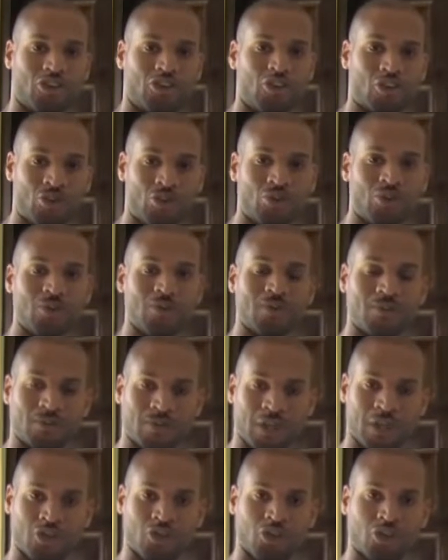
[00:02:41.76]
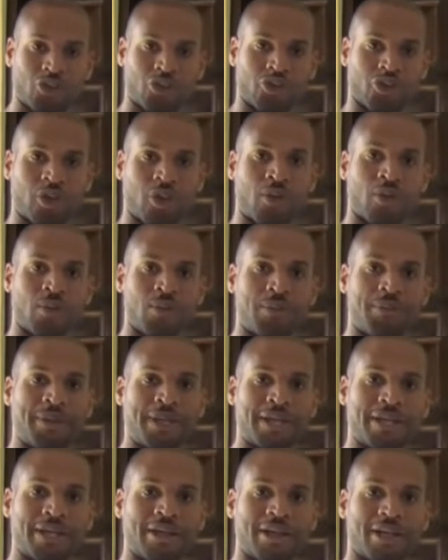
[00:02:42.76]
You get your soul
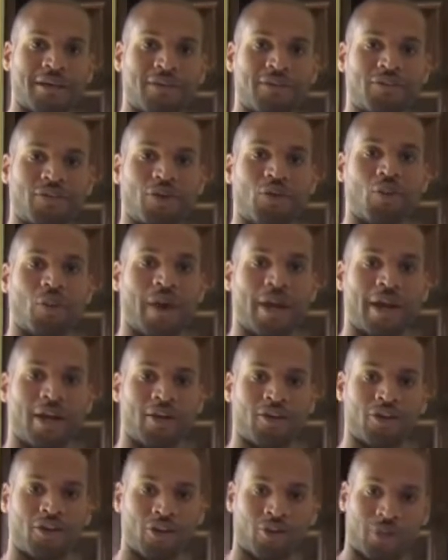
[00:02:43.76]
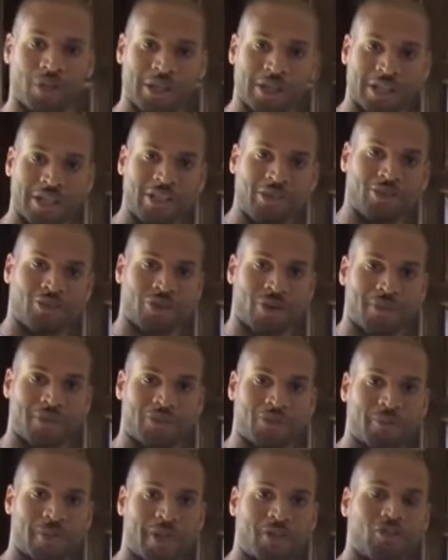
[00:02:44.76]
big enough to where you're released from
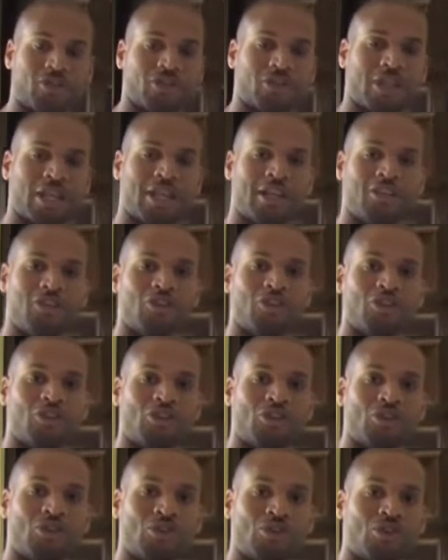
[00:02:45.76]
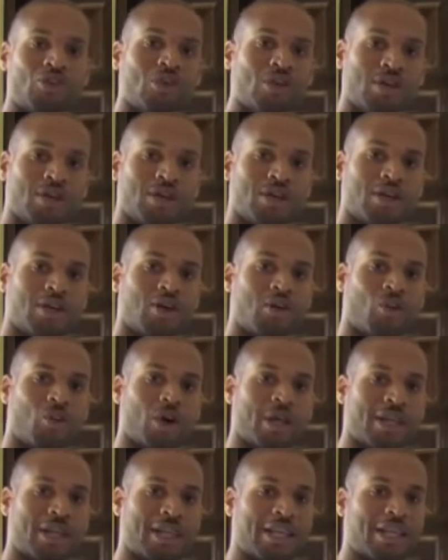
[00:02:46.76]
this matrix into
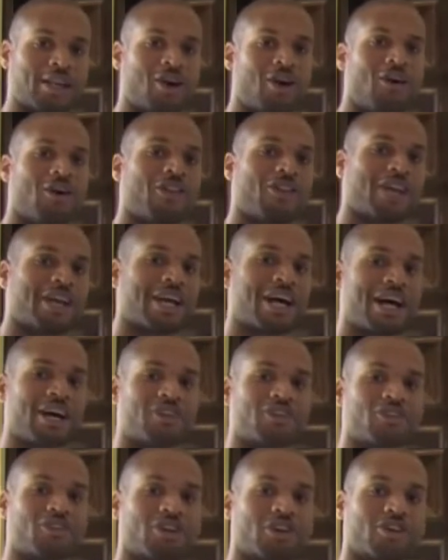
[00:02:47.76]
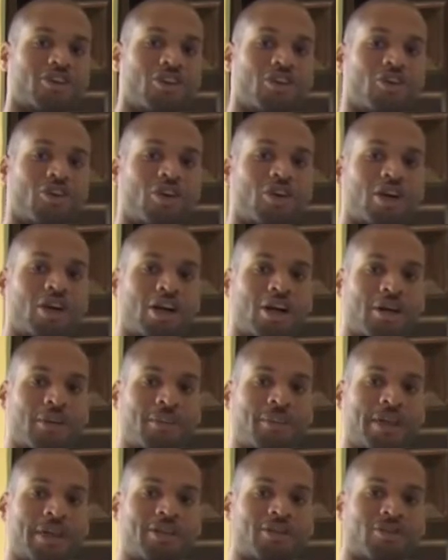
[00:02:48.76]
what they call the construct, or
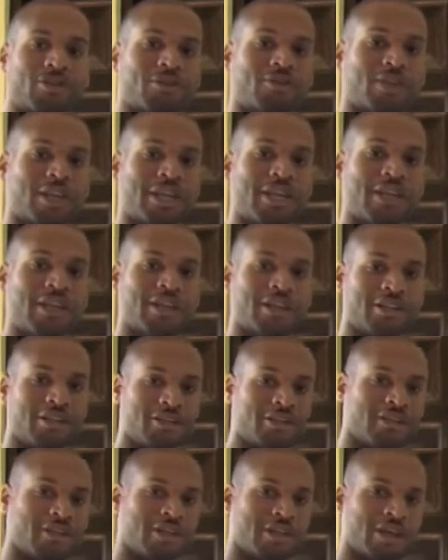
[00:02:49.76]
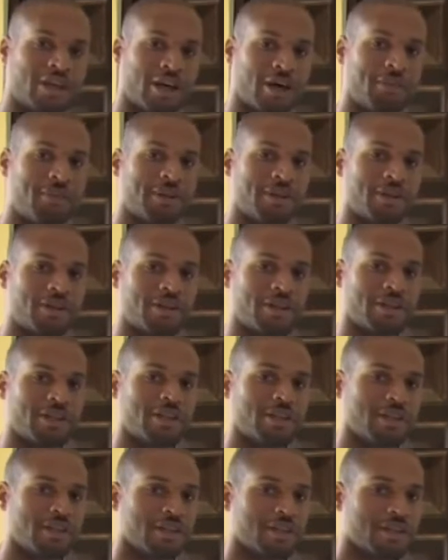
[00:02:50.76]
a place of endless ability.